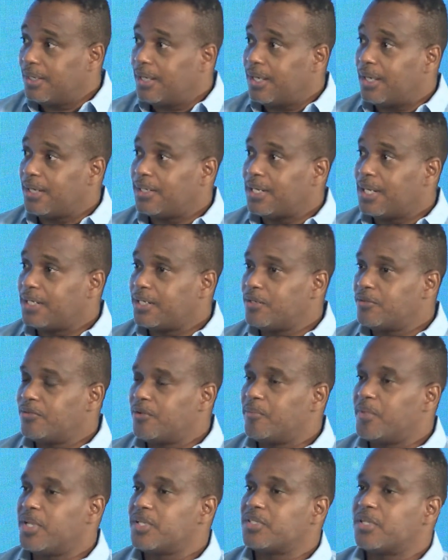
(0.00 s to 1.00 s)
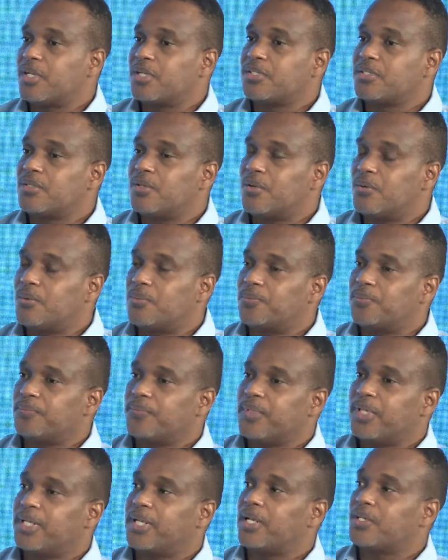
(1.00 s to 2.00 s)
And that information is now
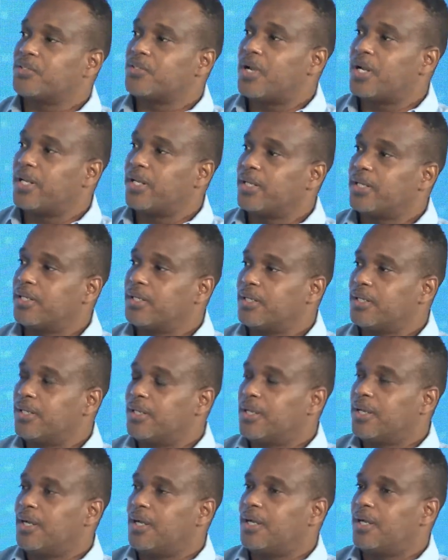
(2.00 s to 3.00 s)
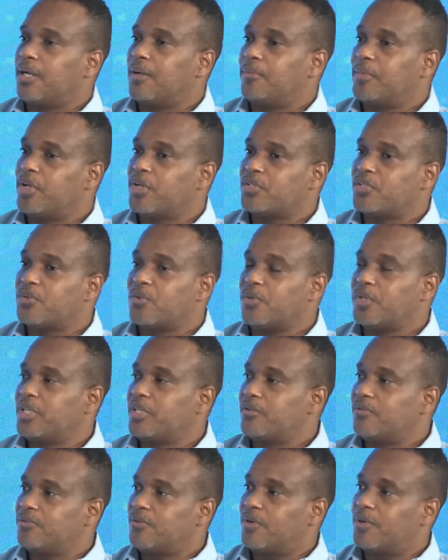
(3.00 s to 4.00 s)
electronic. There's no
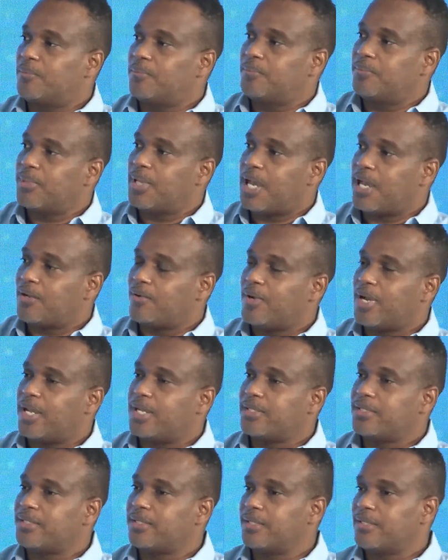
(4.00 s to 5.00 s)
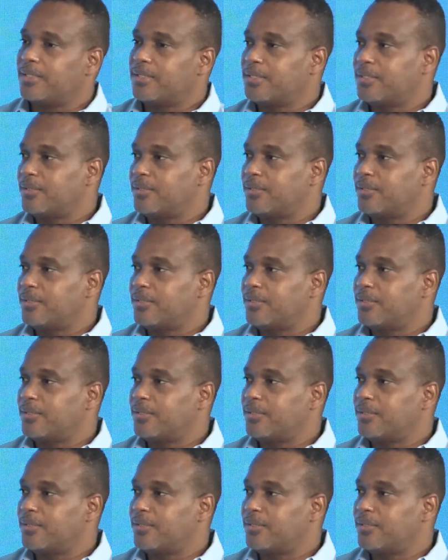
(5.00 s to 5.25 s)
need for handwriting,